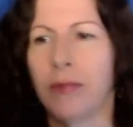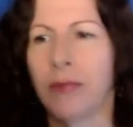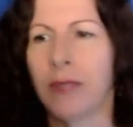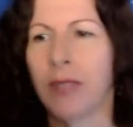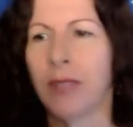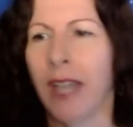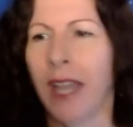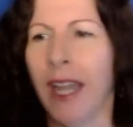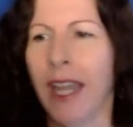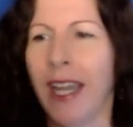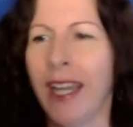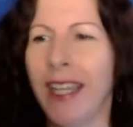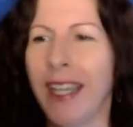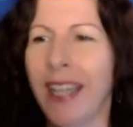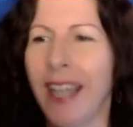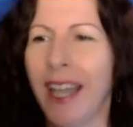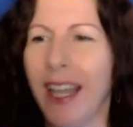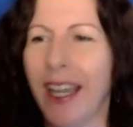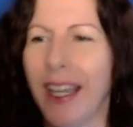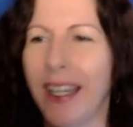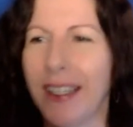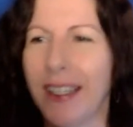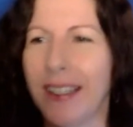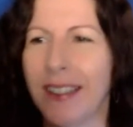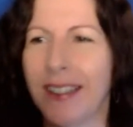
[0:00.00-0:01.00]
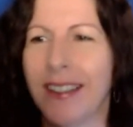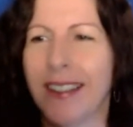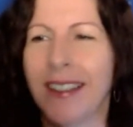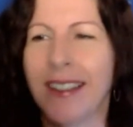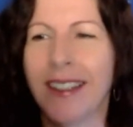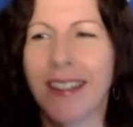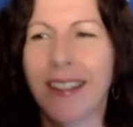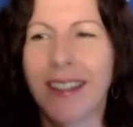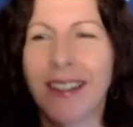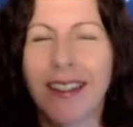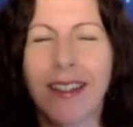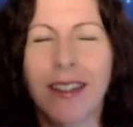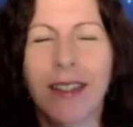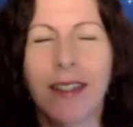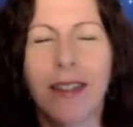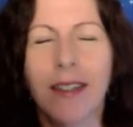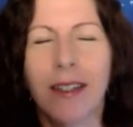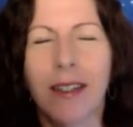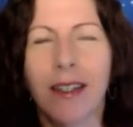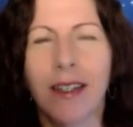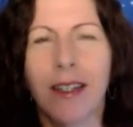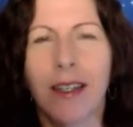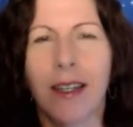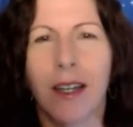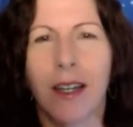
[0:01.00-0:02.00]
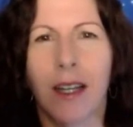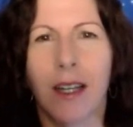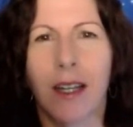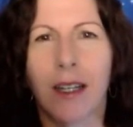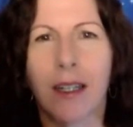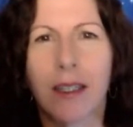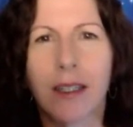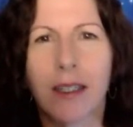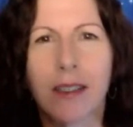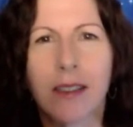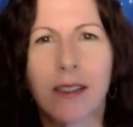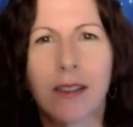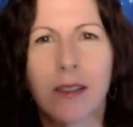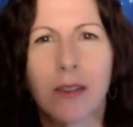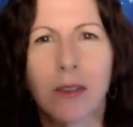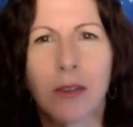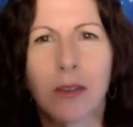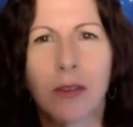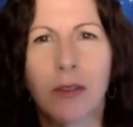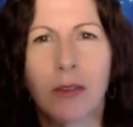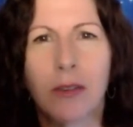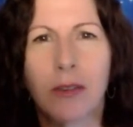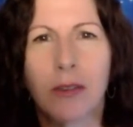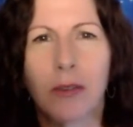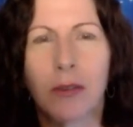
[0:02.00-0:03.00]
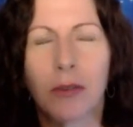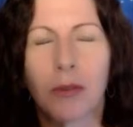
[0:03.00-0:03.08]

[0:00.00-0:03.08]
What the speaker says: Hey, Kate, I listen